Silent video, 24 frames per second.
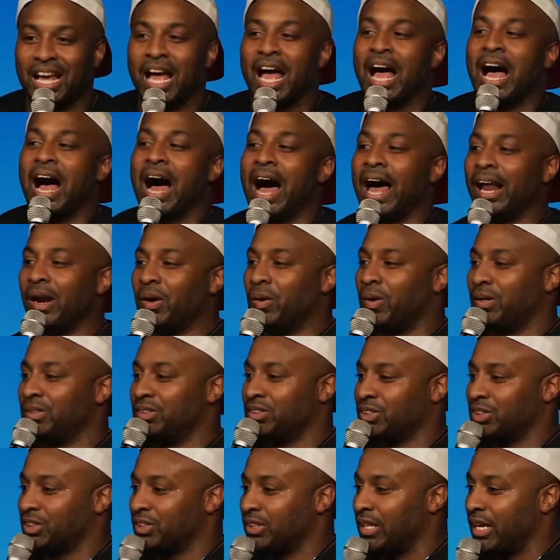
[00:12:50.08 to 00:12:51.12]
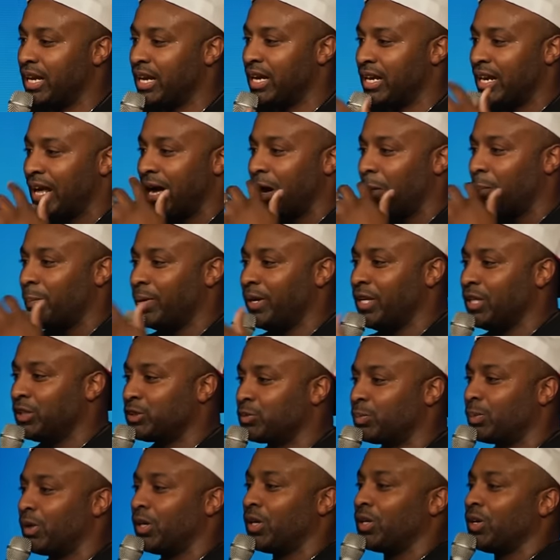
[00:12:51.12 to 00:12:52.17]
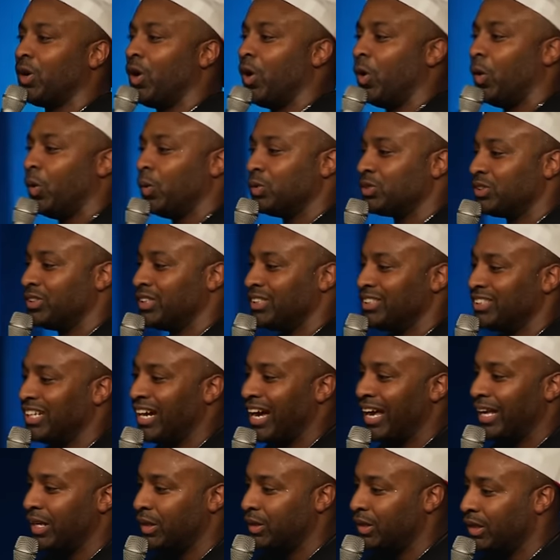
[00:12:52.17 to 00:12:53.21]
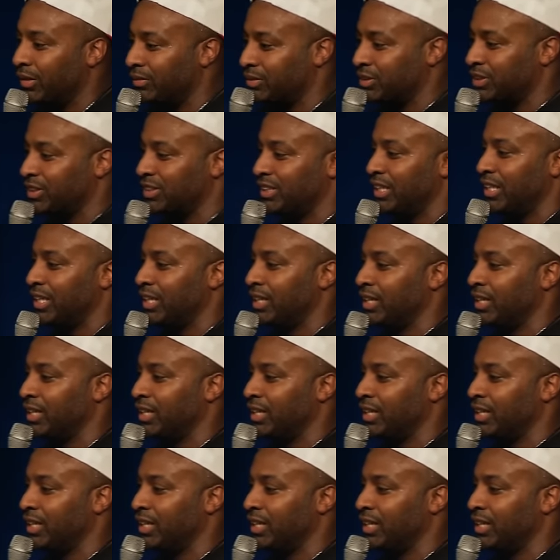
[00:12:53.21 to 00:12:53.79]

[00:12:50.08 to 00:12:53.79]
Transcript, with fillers: I don't understand how Petersburg holds the title of city.